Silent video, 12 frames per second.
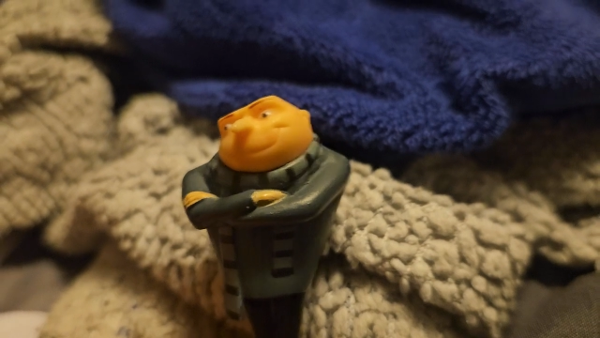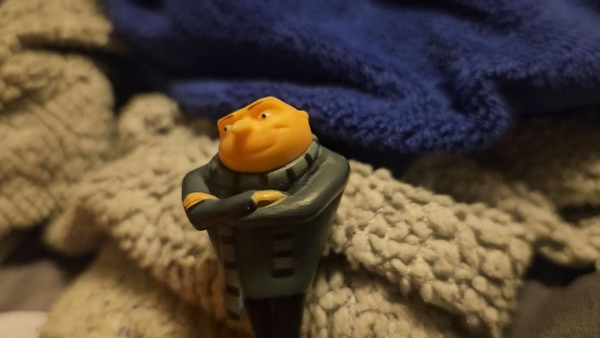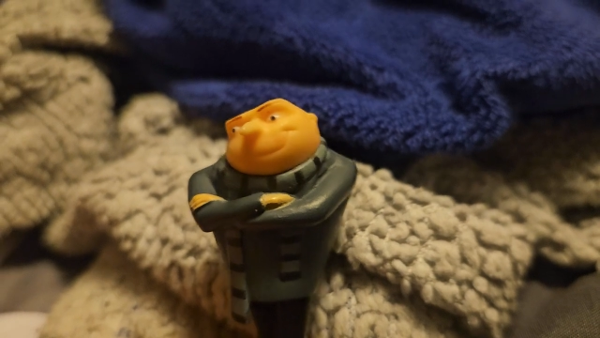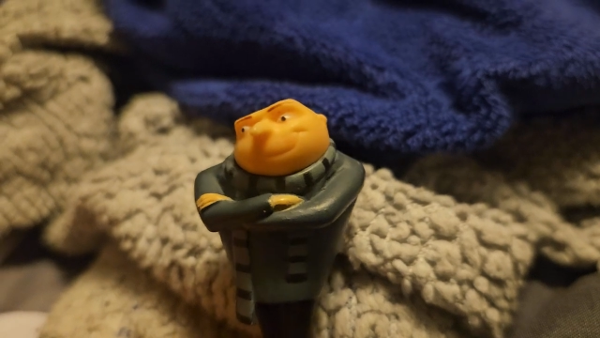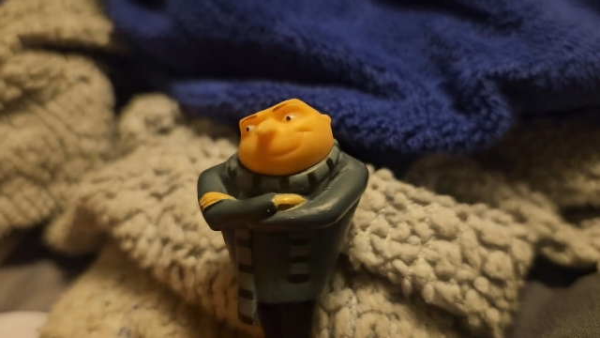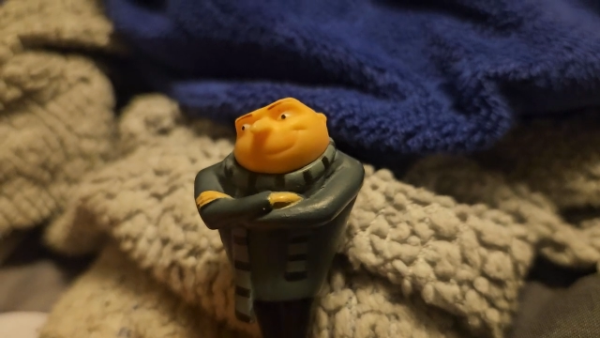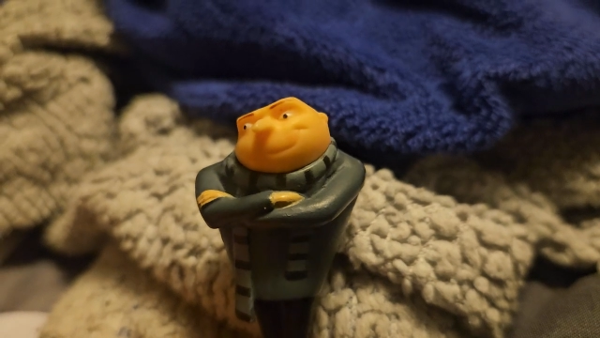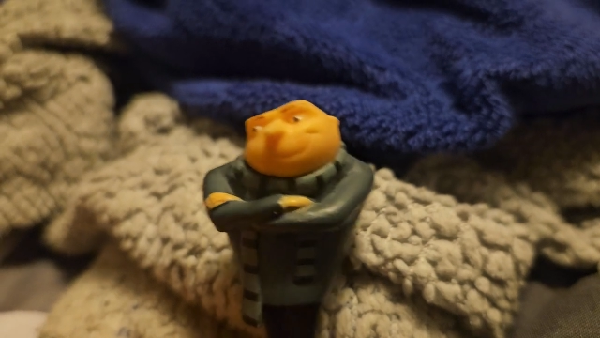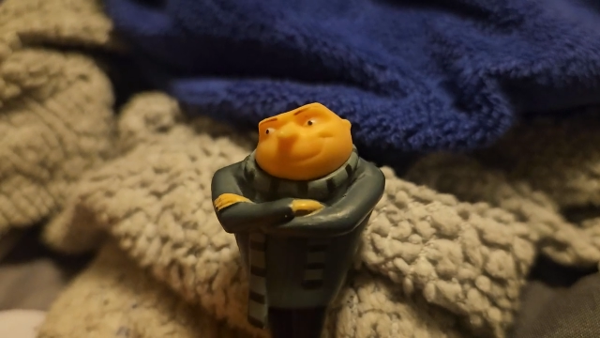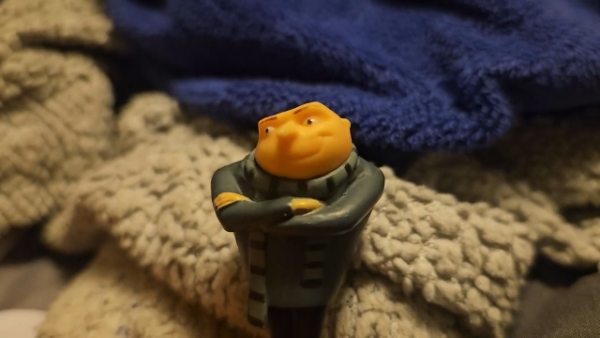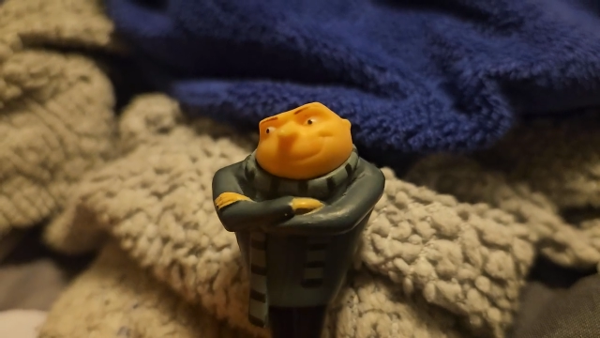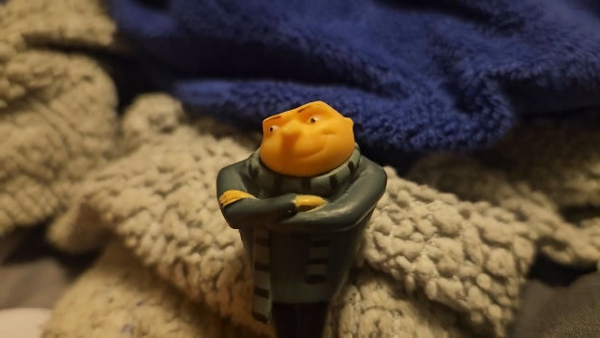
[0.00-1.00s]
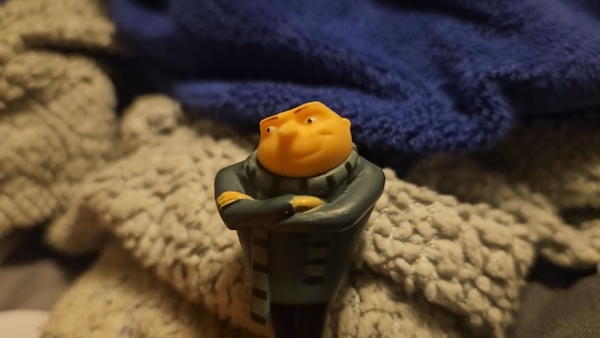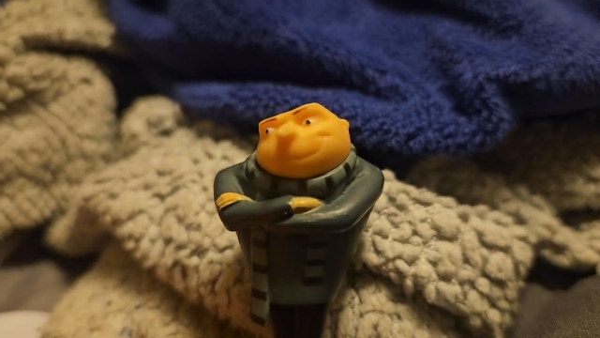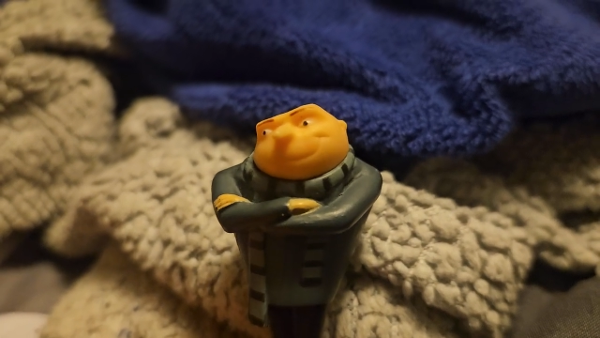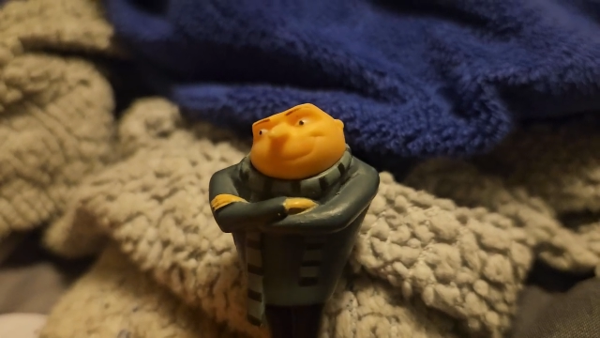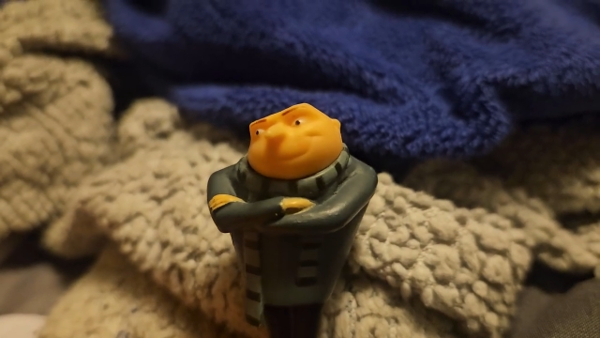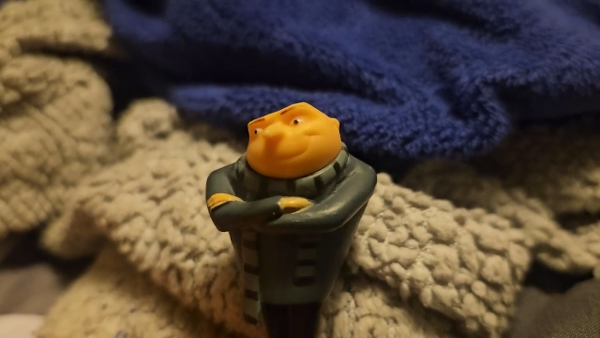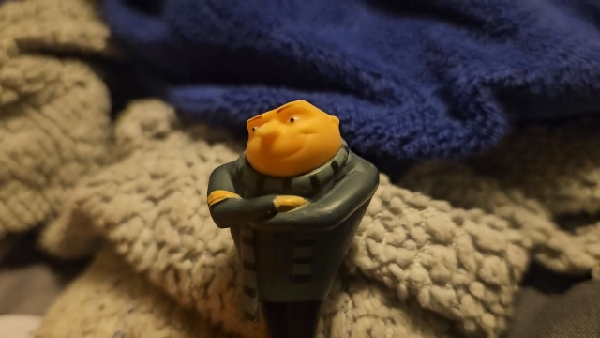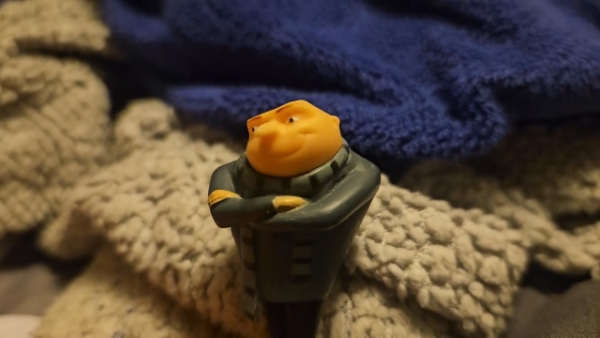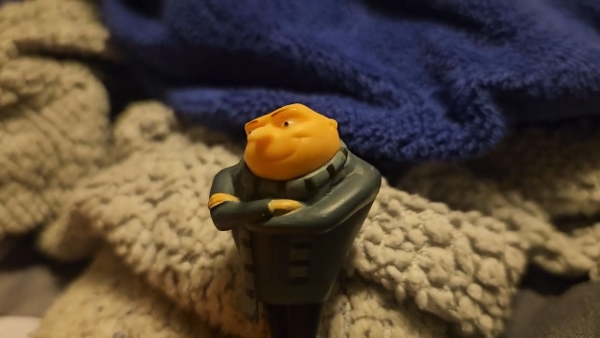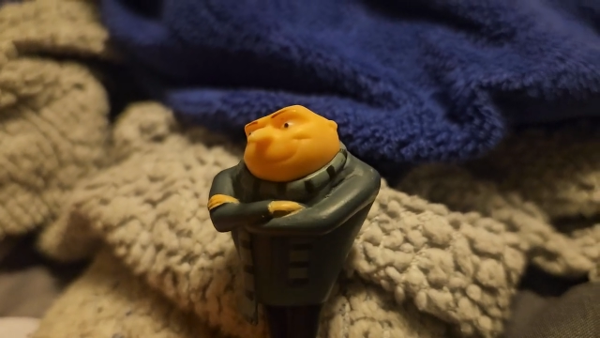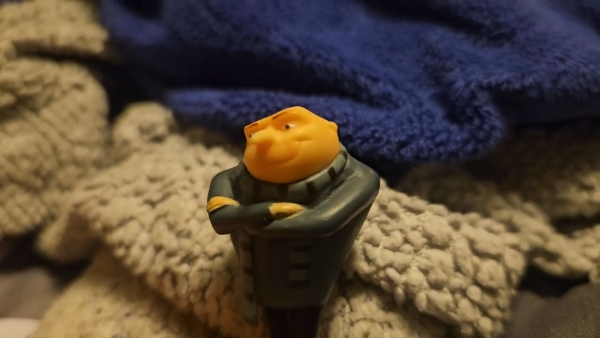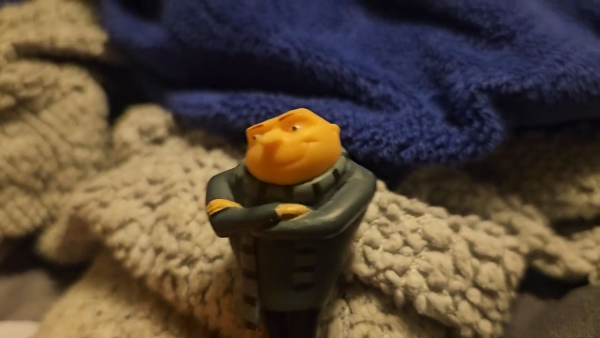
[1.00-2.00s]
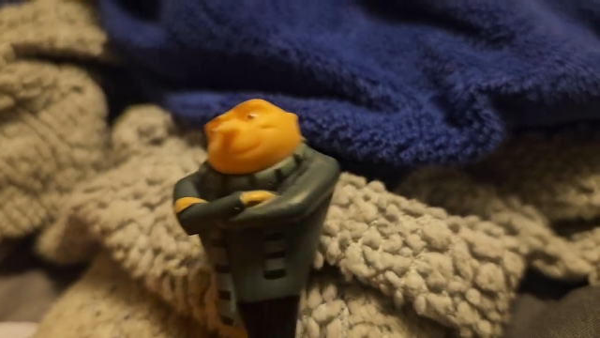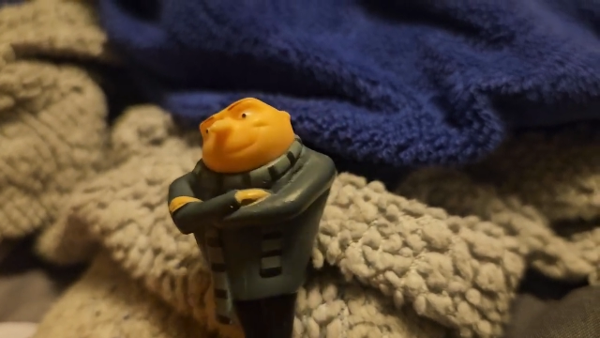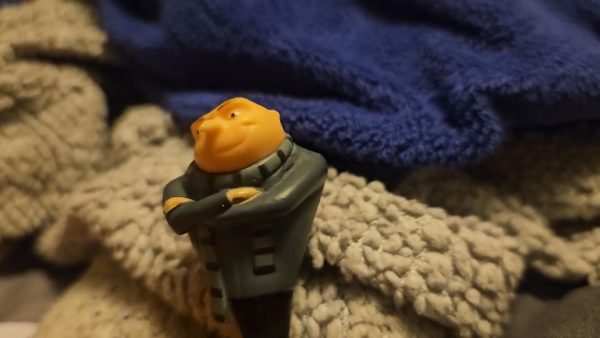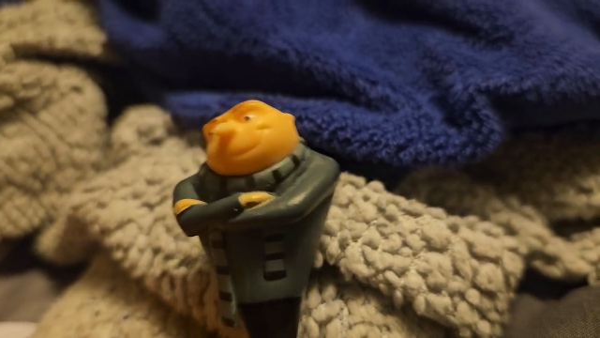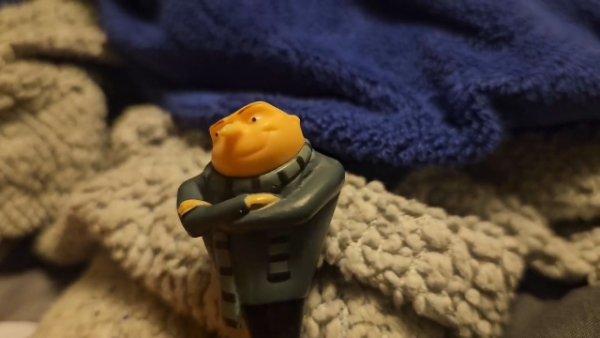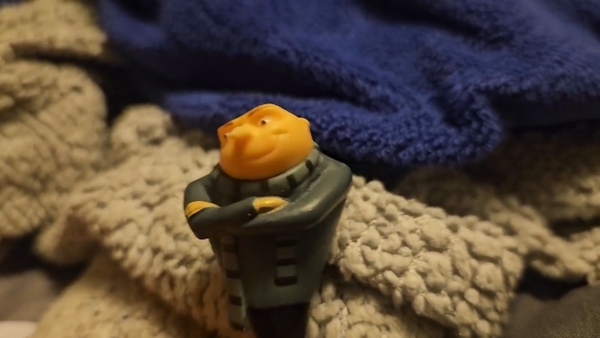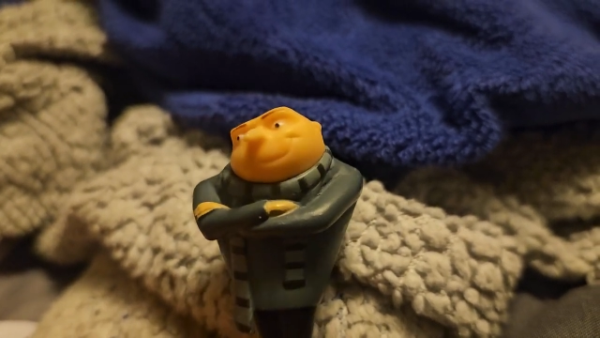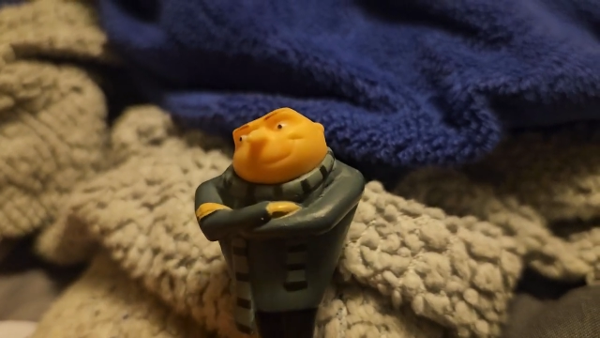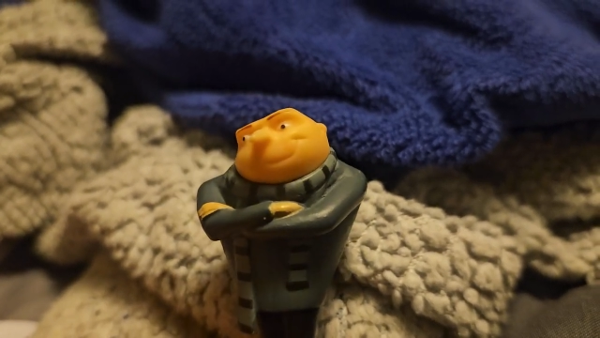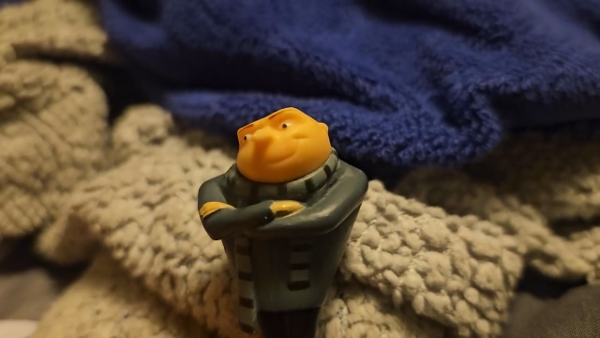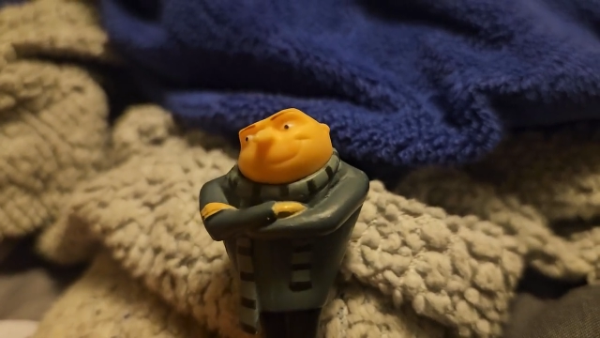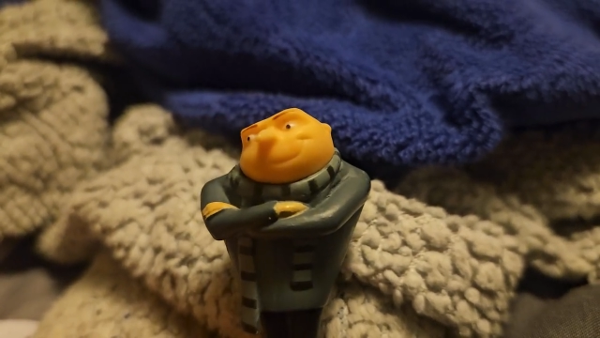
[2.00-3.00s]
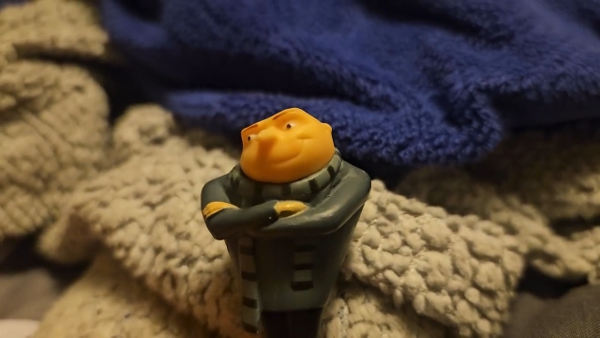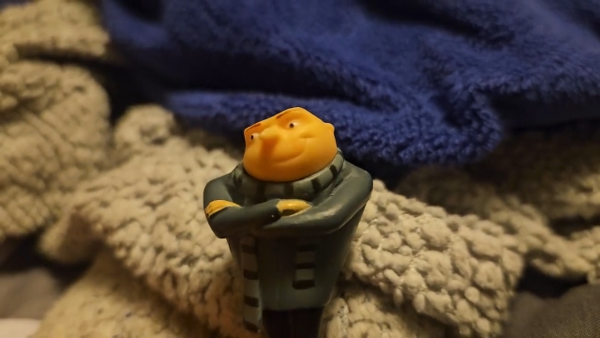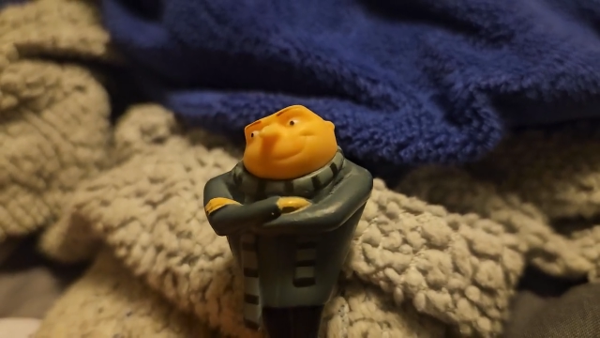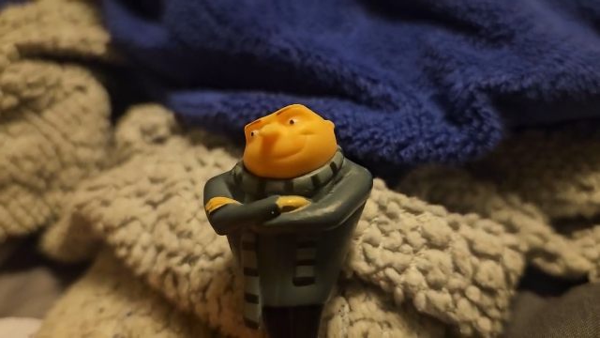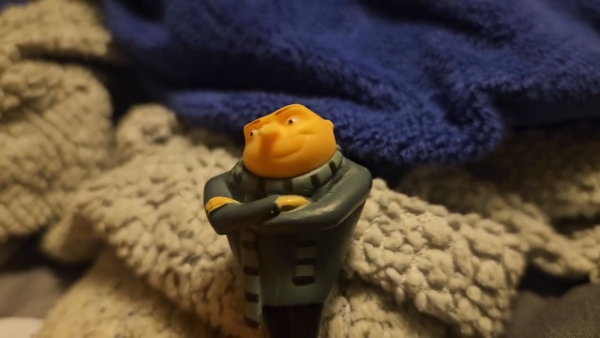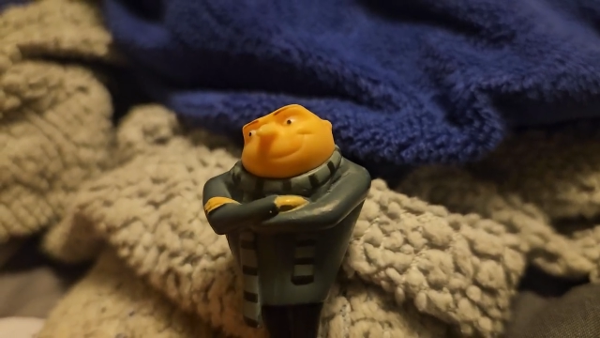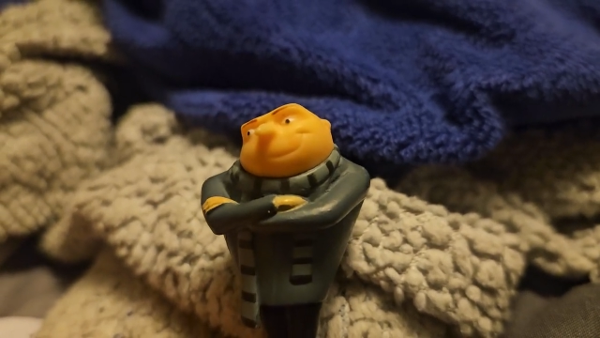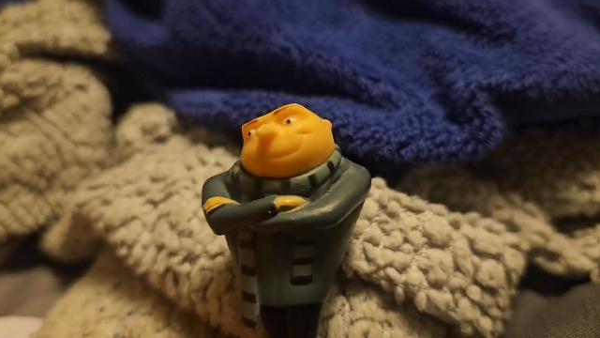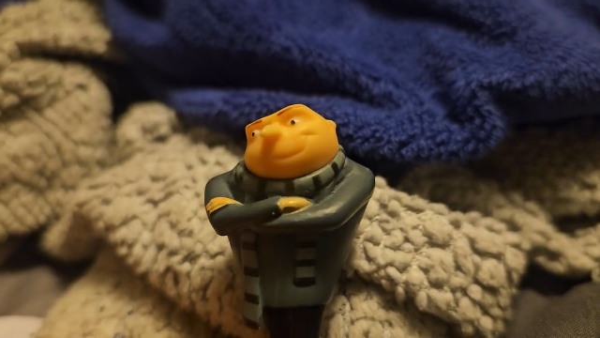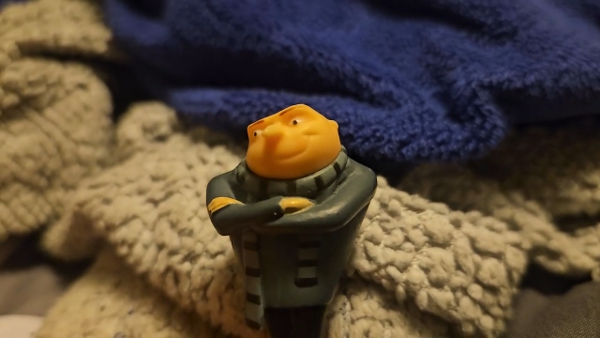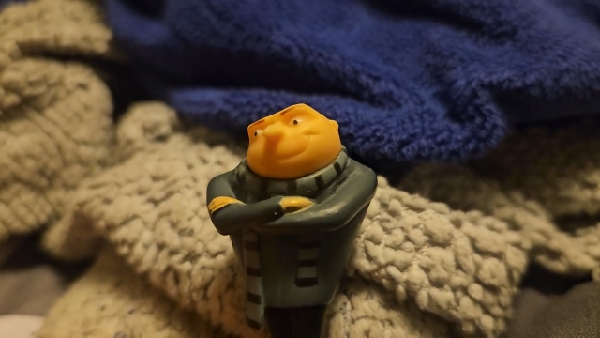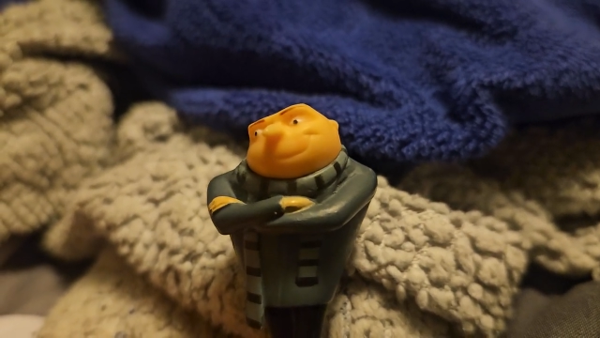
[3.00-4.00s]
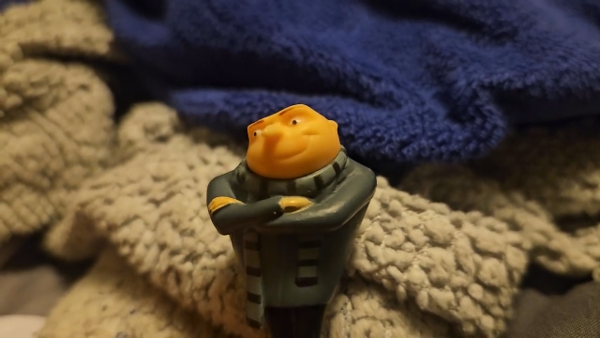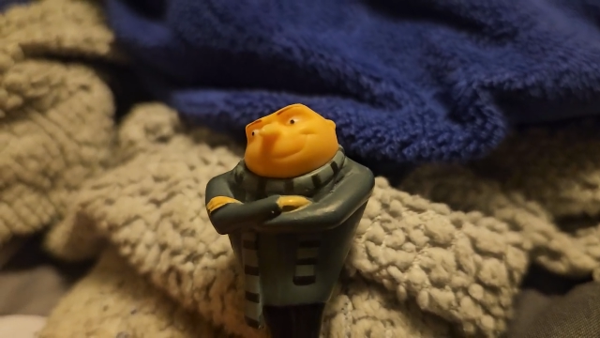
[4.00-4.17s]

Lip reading: [unreadable: no face in view]